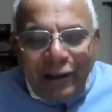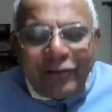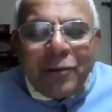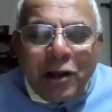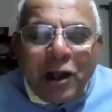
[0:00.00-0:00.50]

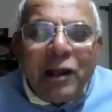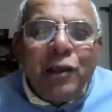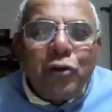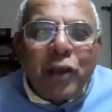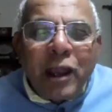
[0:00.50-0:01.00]
And
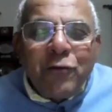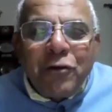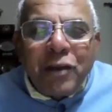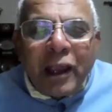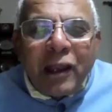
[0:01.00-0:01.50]
similarly,
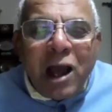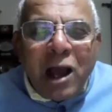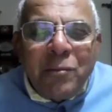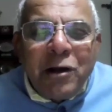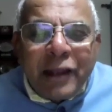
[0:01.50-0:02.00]
we've taken
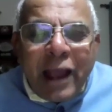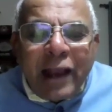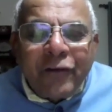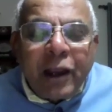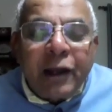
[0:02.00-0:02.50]
armor
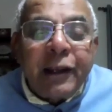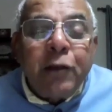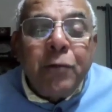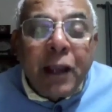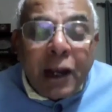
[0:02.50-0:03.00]
tanks there
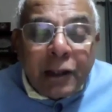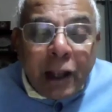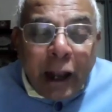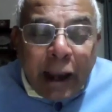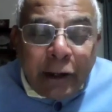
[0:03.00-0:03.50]
till we
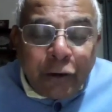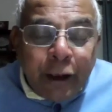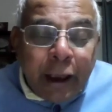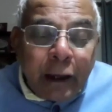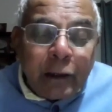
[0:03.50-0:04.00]
get the light
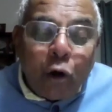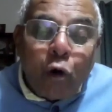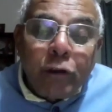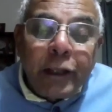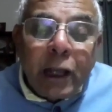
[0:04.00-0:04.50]
tank.
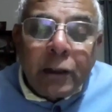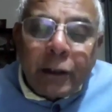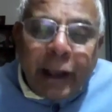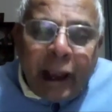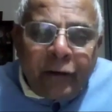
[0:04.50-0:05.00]
All the
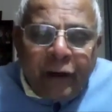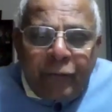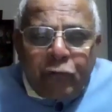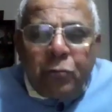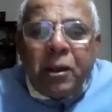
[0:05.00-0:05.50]
other tanks
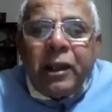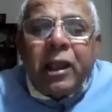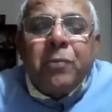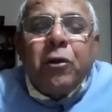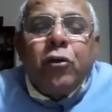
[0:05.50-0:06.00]
have to be
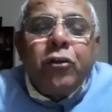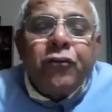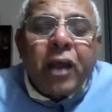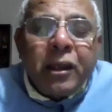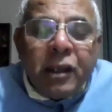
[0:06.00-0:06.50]
there because
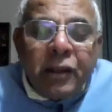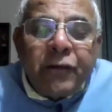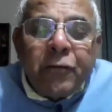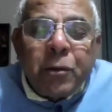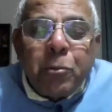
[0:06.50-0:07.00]
the
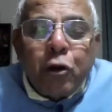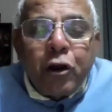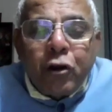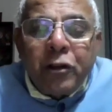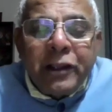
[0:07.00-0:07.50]
Chinese have
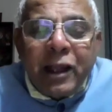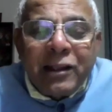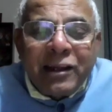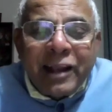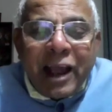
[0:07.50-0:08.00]
deployed all the
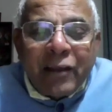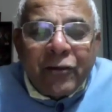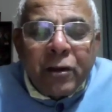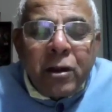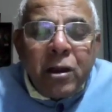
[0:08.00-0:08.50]
other
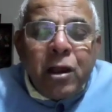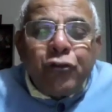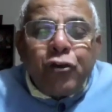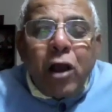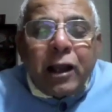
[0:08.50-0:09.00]
tanks.
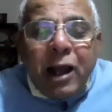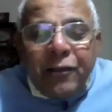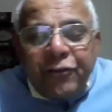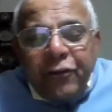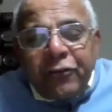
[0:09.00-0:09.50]
So our
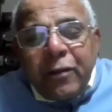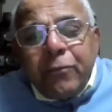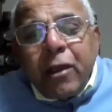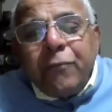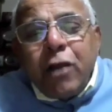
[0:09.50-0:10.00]
gun
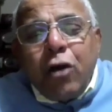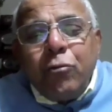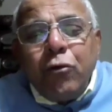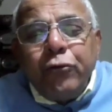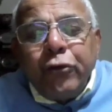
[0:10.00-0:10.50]
systems have
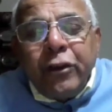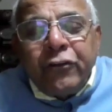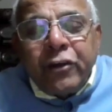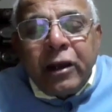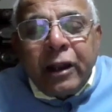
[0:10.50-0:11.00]
now moved to
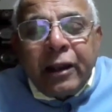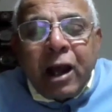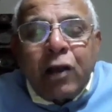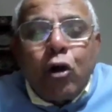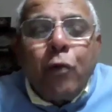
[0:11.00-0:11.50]
Eastern
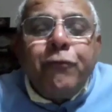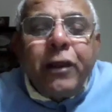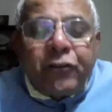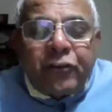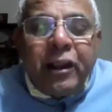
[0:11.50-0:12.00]
Ladakh.
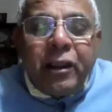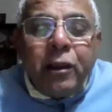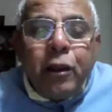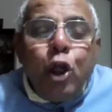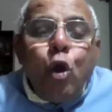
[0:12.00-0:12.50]

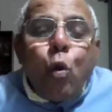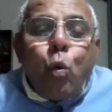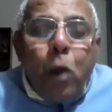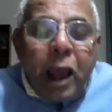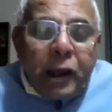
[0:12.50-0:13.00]
Obviously,
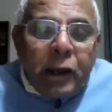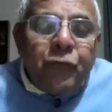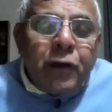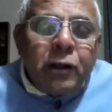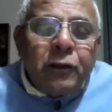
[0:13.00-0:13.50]

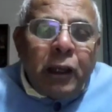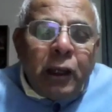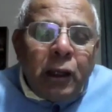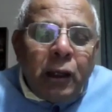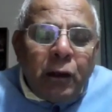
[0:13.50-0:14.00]
wherever
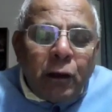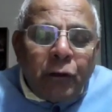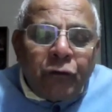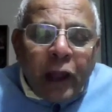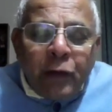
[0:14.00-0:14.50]
the,
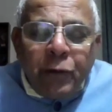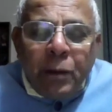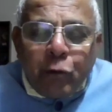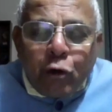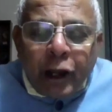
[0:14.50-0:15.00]
shall
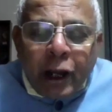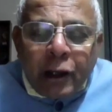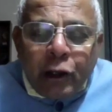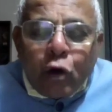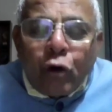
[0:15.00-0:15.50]
we put
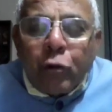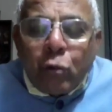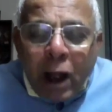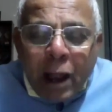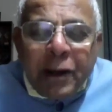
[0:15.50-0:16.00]
it, your
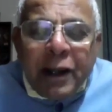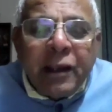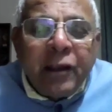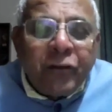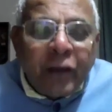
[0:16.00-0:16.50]

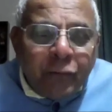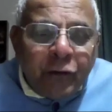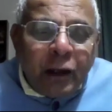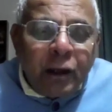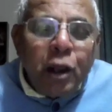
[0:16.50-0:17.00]
requirement is
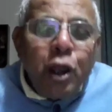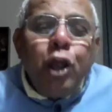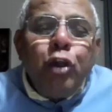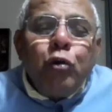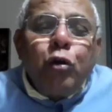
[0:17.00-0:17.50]
heavy,
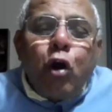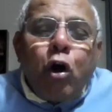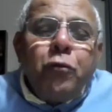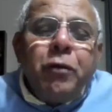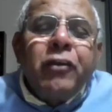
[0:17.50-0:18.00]
you'll
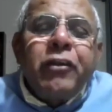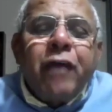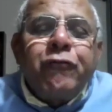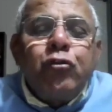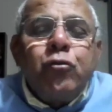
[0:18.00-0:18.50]
always
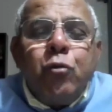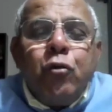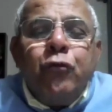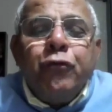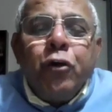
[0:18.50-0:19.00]
have to
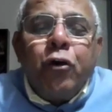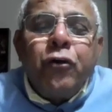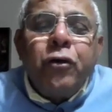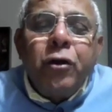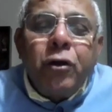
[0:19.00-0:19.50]
move
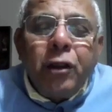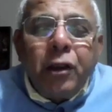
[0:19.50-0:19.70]
your